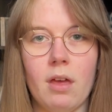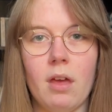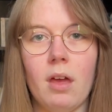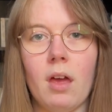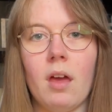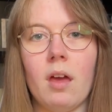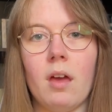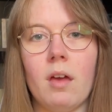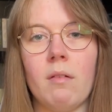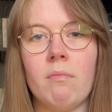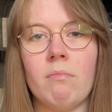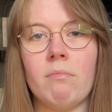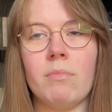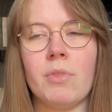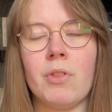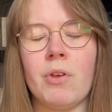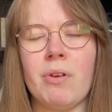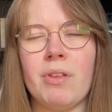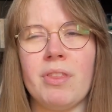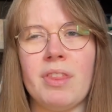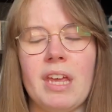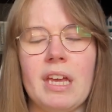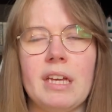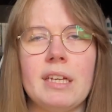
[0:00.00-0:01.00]
There
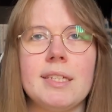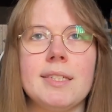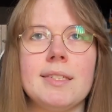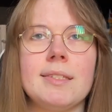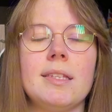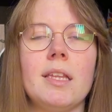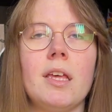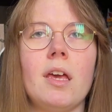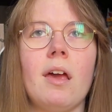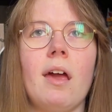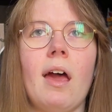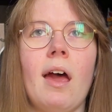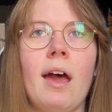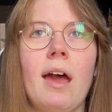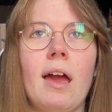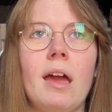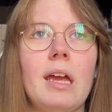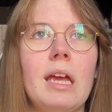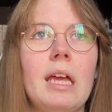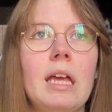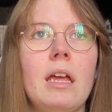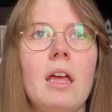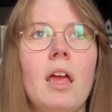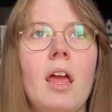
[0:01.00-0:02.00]
are things that
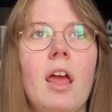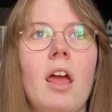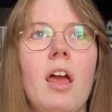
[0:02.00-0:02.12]
I